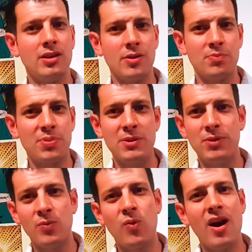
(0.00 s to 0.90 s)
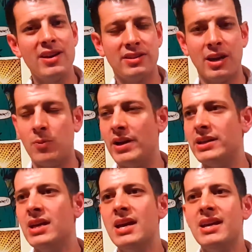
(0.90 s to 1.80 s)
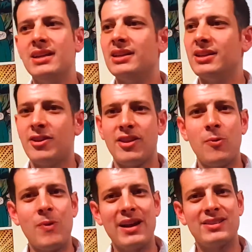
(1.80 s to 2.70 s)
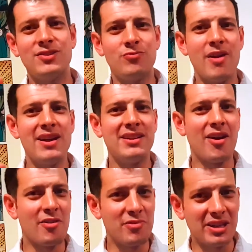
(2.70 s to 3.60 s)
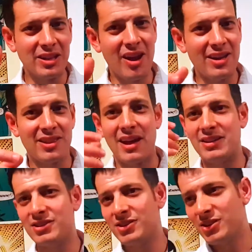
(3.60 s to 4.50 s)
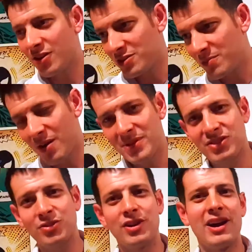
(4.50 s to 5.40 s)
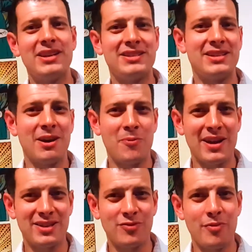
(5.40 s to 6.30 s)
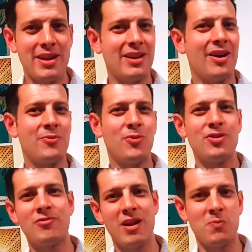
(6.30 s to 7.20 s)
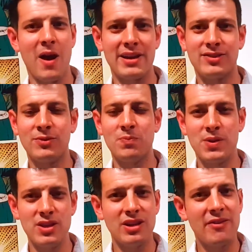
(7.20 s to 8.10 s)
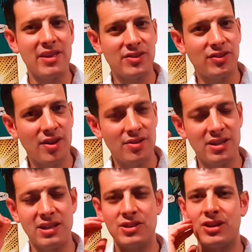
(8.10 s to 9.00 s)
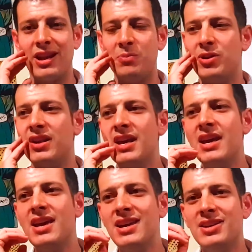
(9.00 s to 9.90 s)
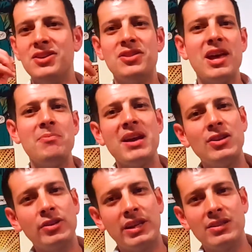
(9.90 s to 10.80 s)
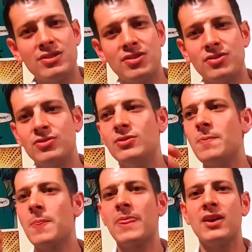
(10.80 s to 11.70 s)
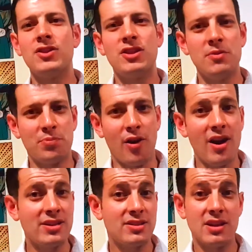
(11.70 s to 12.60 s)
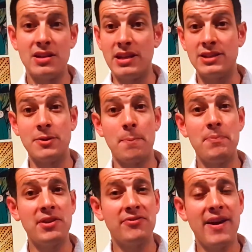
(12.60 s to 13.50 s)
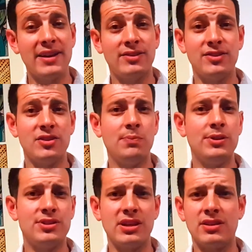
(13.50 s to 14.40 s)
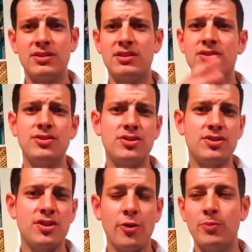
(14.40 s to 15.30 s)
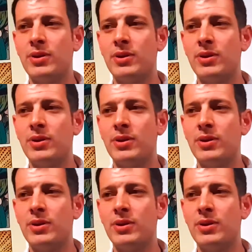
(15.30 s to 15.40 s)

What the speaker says: People are wired that way. That wax is red and I really like that. And you might be the sort of guy that says that wax is red and I don't want a red wax. But you can have that certain initial element. You then may look into the price, and there's a big factor, the budget, because it's such a scope.